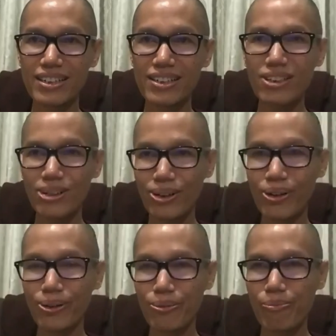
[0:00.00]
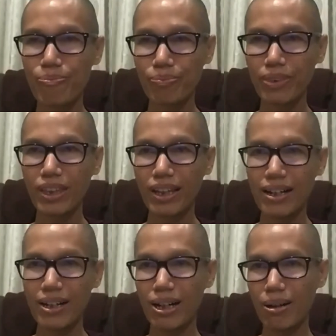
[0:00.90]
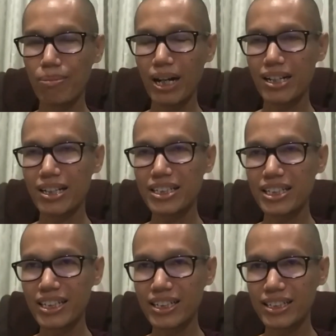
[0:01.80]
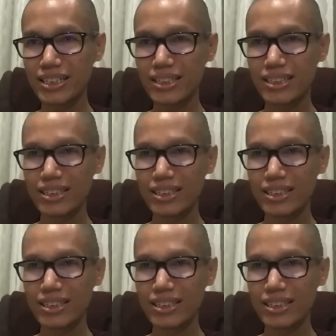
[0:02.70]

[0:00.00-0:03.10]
so by listening